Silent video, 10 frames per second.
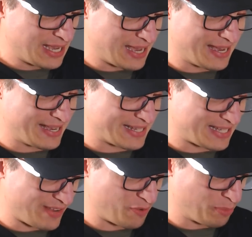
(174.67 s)
Uh,
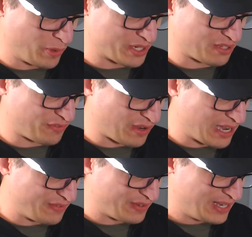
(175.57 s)
seven points to
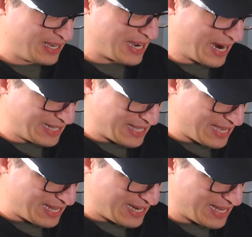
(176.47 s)
five, and
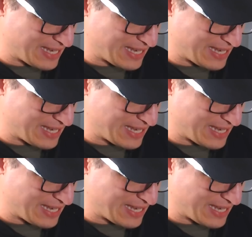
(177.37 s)
then it